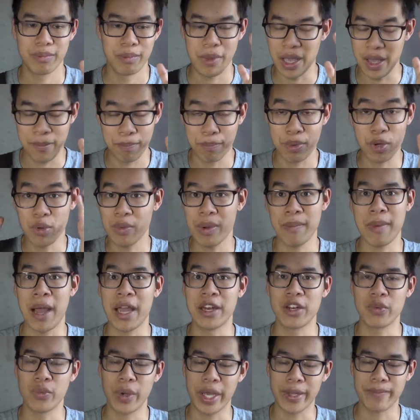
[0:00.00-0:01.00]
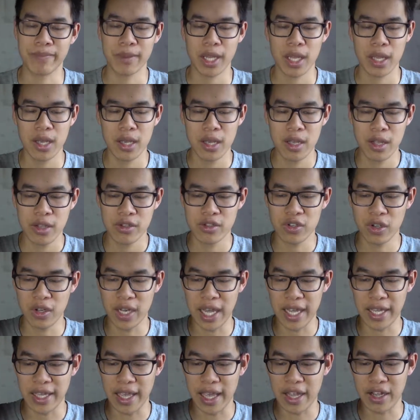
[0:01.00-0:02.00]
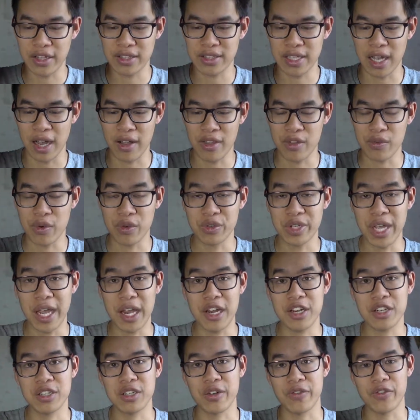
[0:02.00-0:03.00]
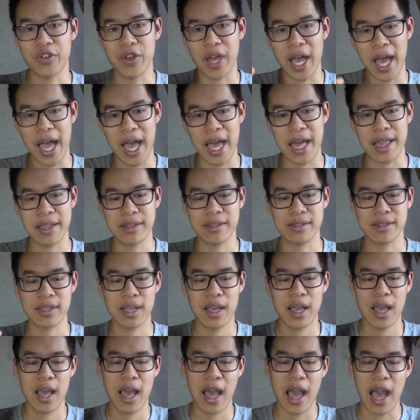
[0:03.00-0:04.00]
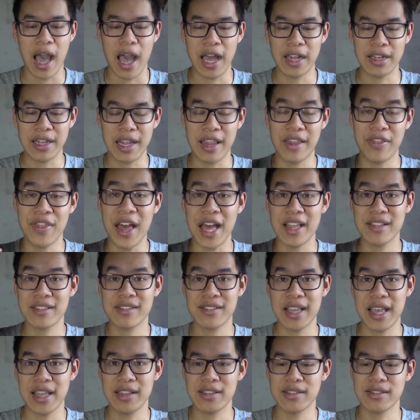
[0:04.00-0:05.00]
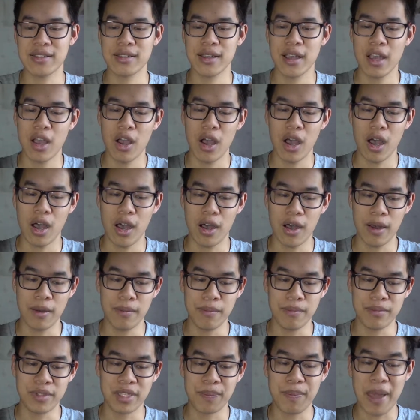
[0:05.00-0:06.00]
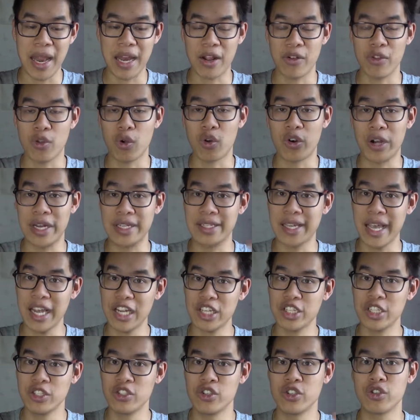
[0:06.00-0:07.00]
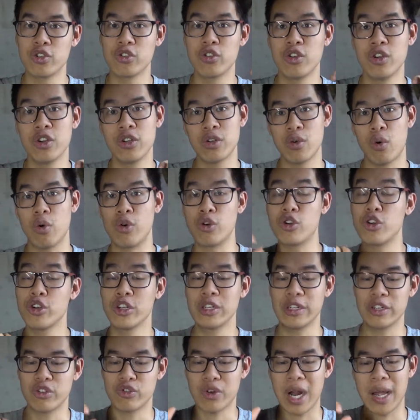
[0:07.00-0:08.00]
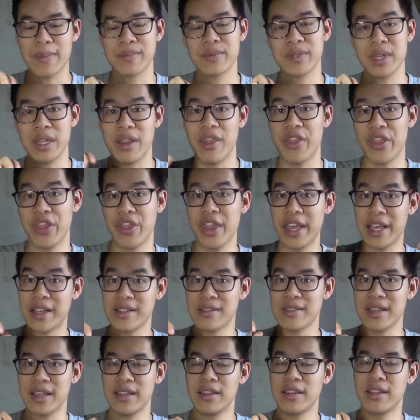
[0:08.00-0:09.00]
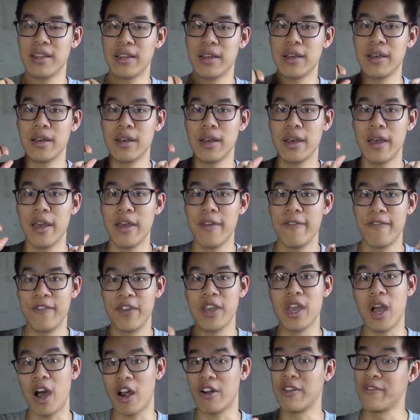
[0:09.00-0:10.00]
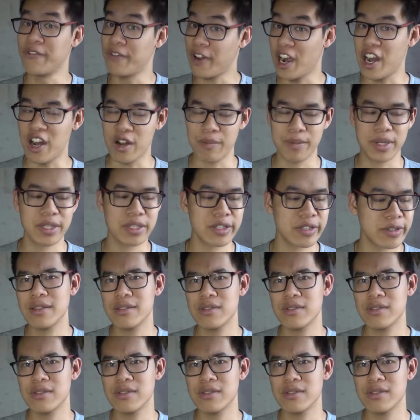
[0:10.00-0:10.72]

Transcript: It blew my mind away. So like it could tell the rotation of your hands, and in that sense, depending on the orientation, you could or couldn't grab certain things in the VR environment.